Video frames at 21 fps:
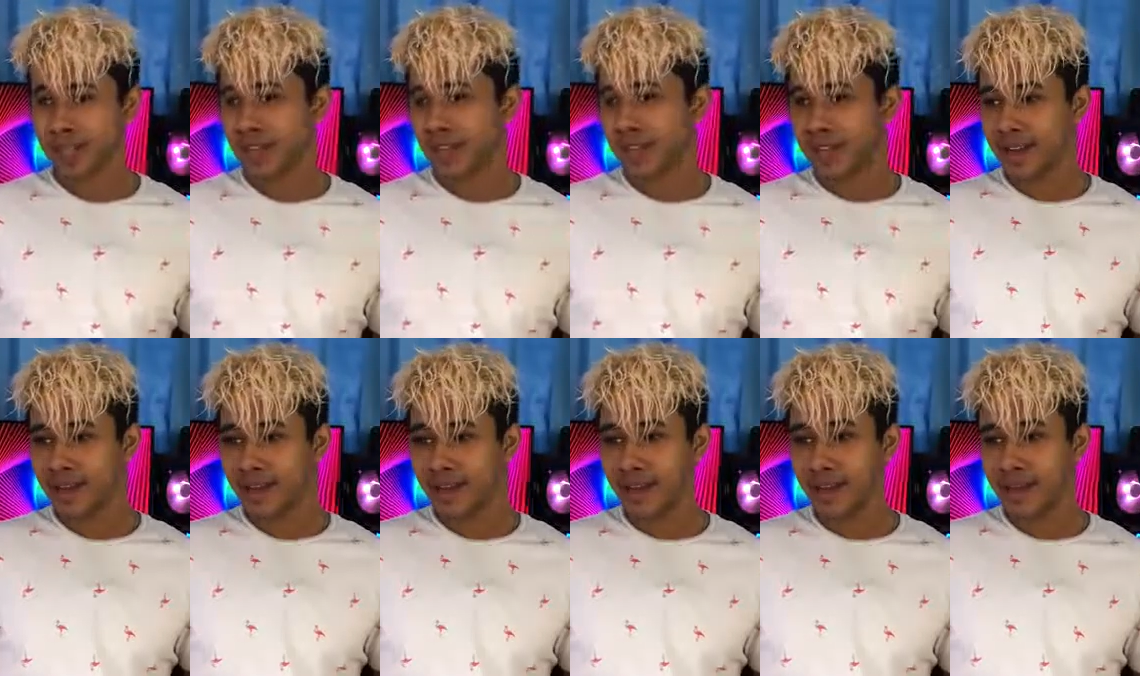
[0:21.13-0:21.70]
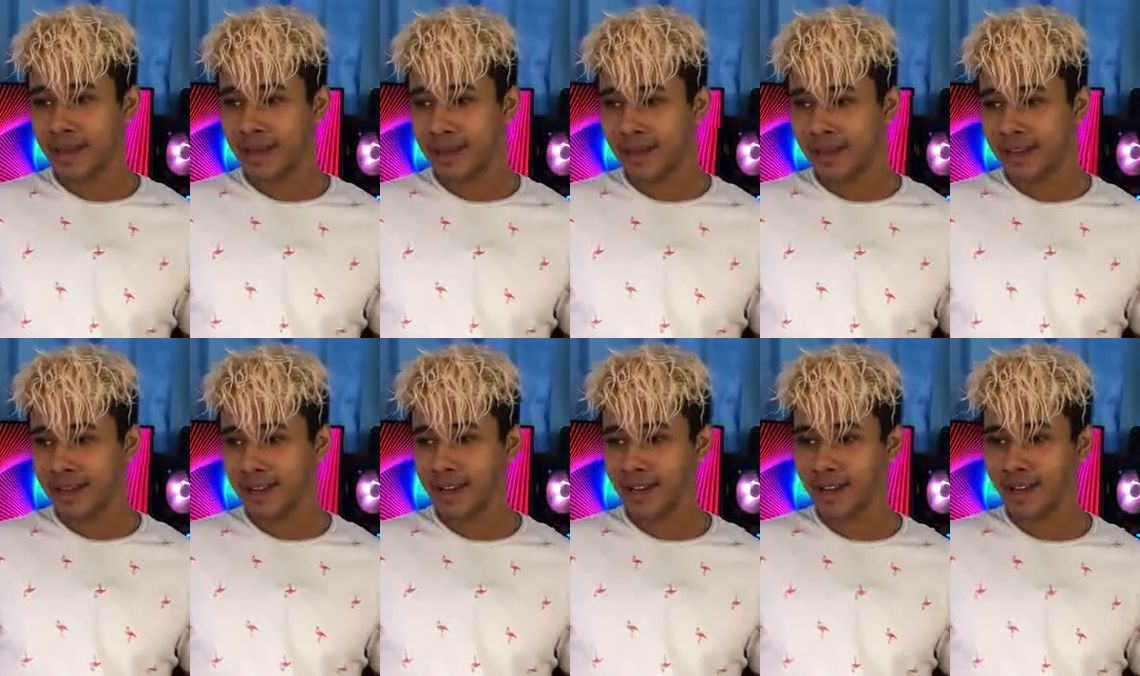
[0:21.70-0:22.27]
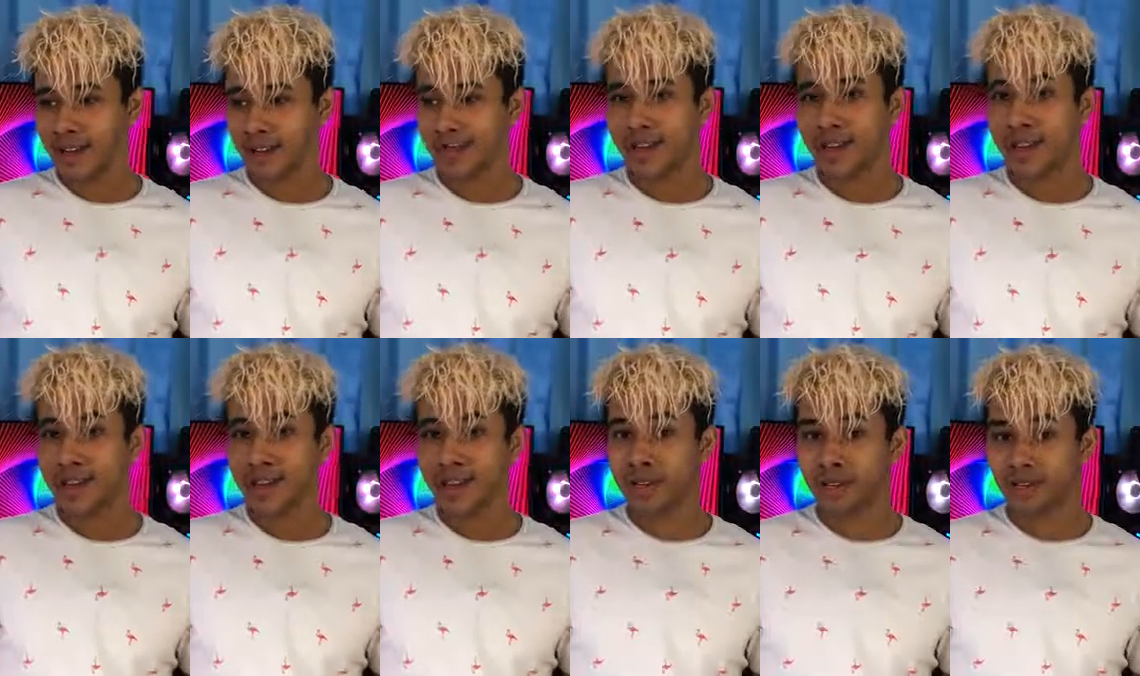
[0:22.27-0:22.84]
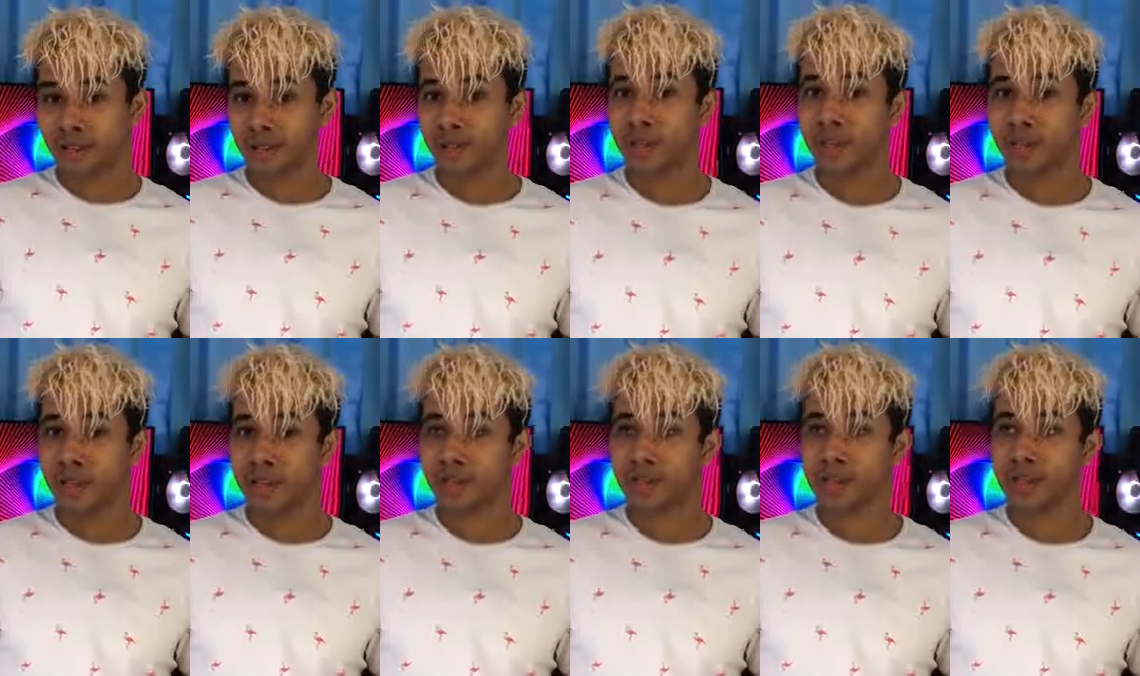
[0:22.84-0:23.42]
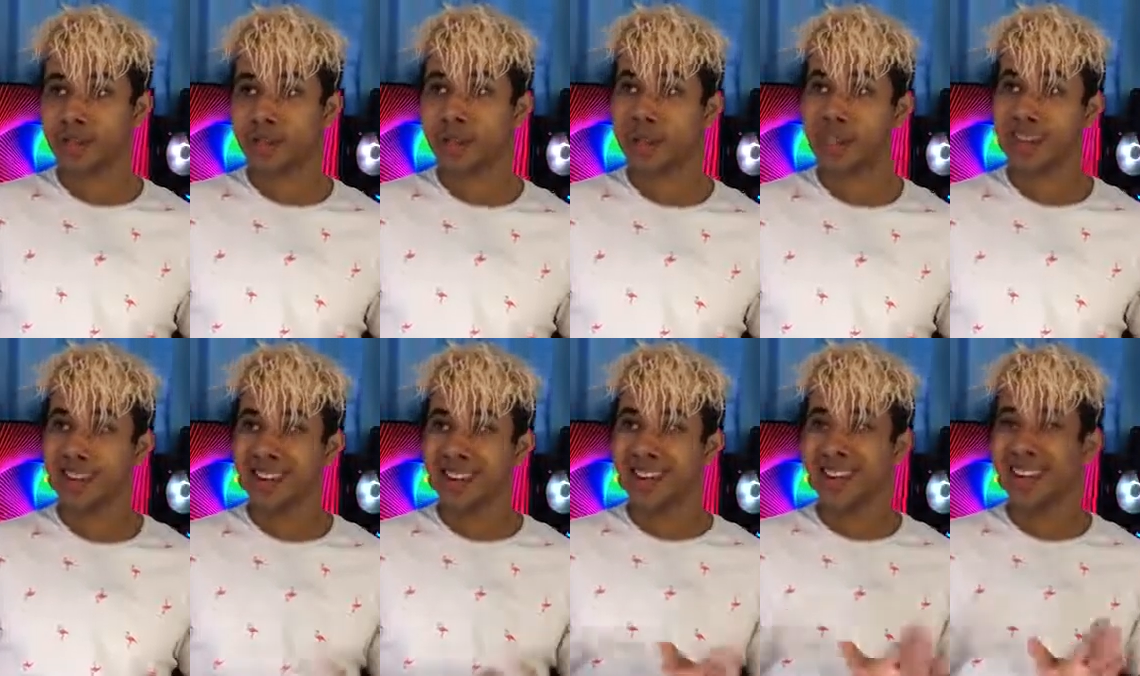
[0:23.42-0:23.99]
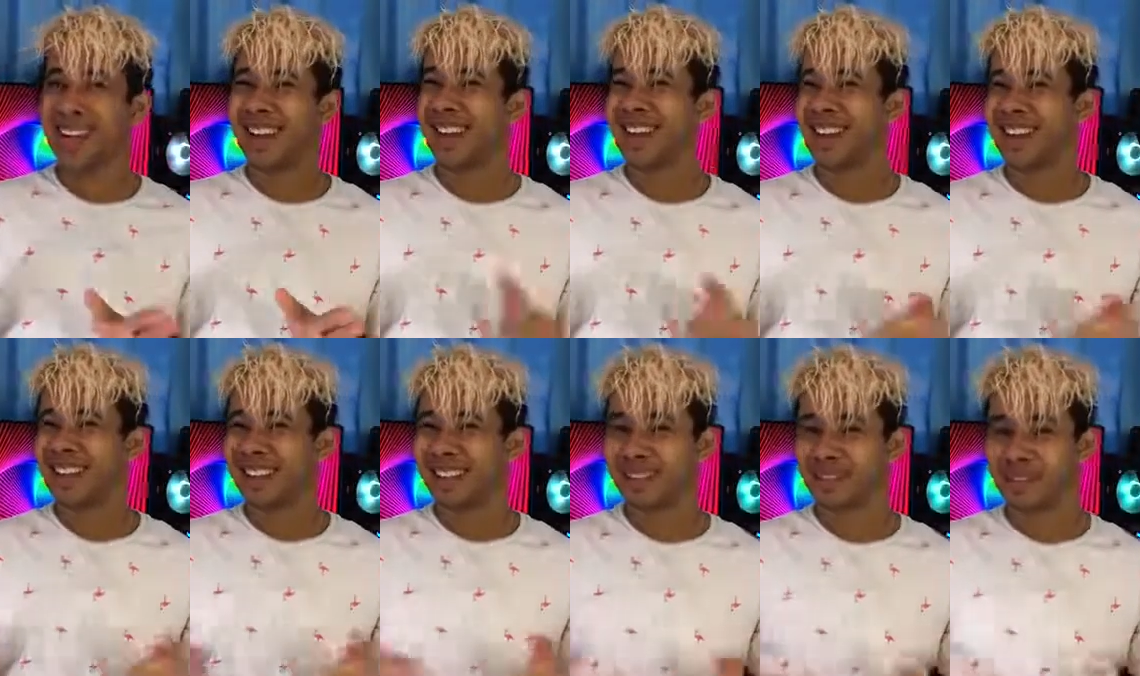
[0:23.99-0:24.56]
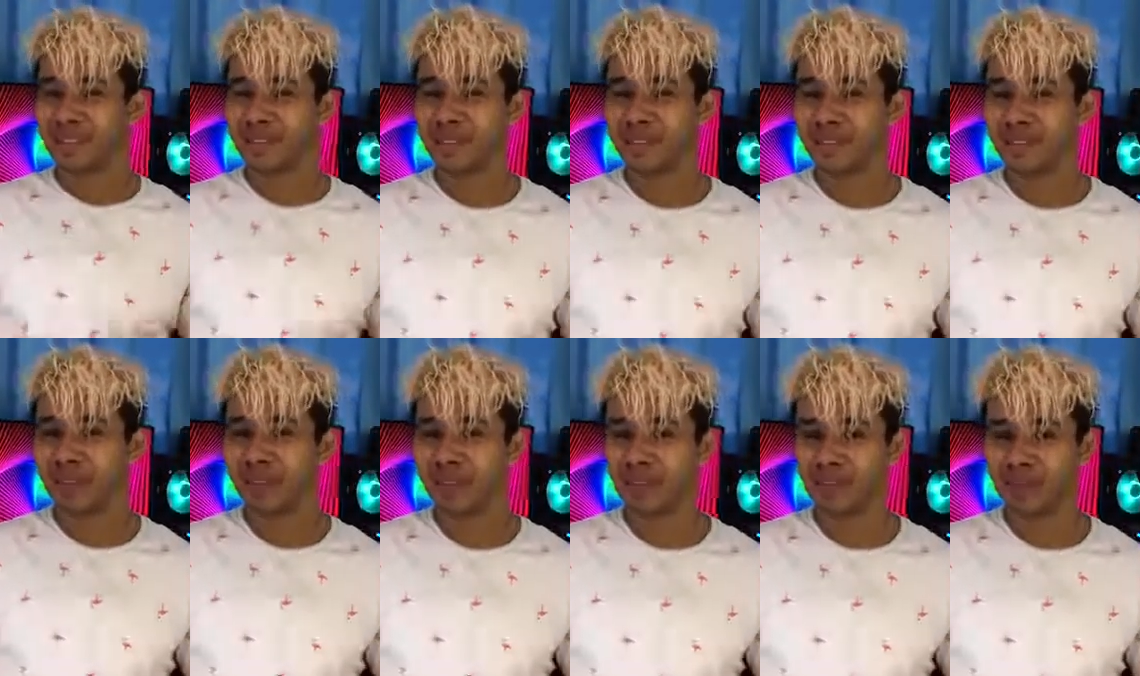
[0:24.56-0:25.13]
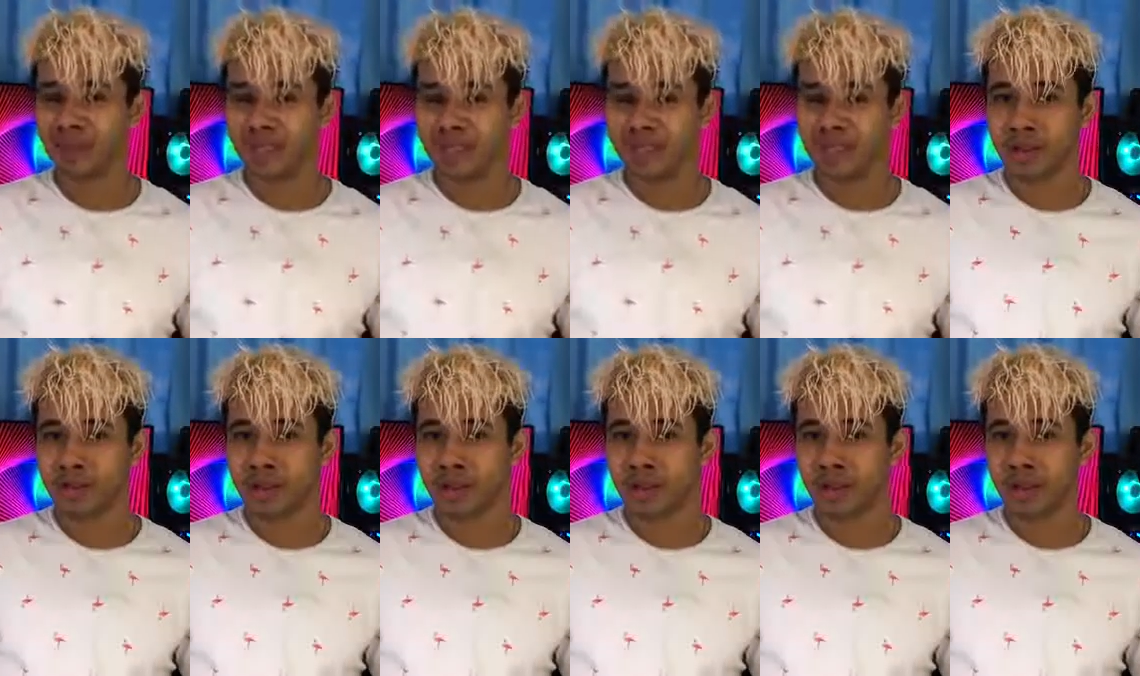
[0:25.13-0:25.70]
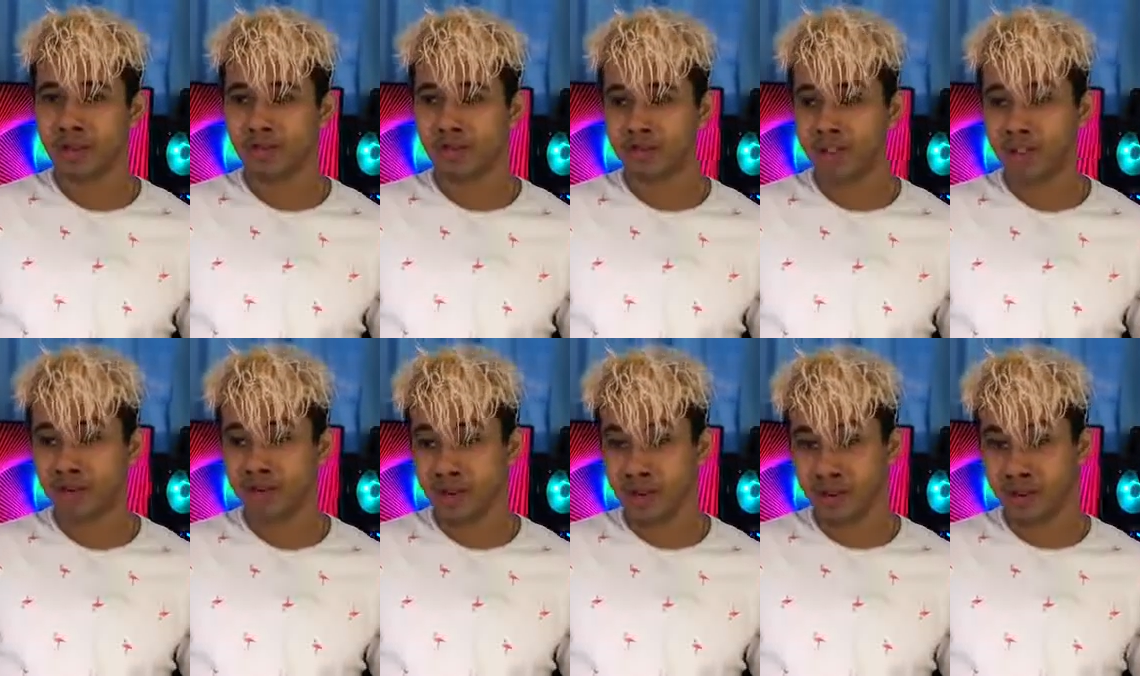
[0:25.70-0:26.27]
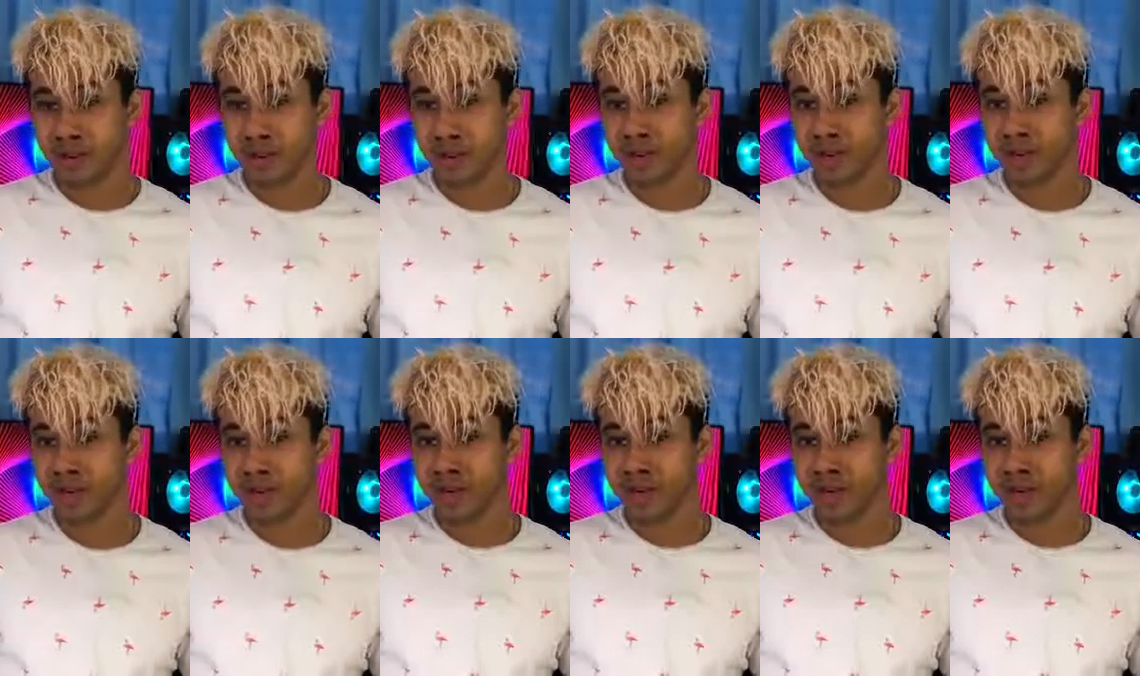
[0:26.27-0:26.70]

and gaming in my initial review was it's kind of a hit or miss depending on what you were doing.